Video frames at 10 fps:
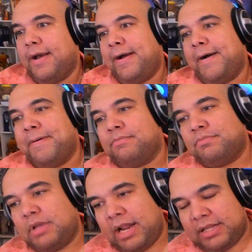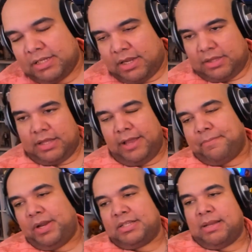Um, and it's a good
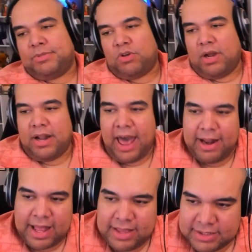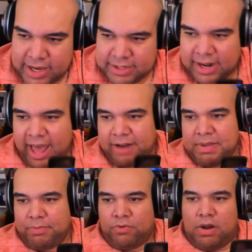thing because I'm sure a lot of, at this age, a lot of
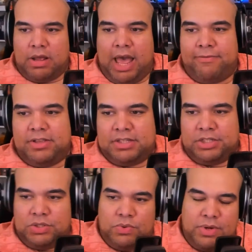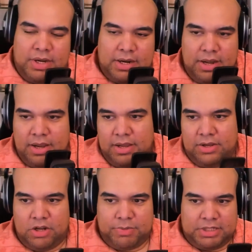people have this issue, and
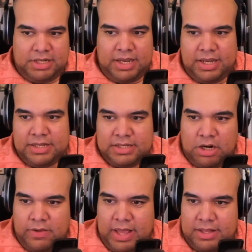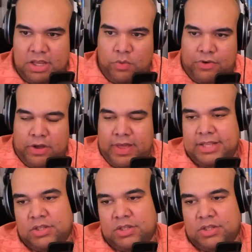you know, especially kids and all that deal with all that.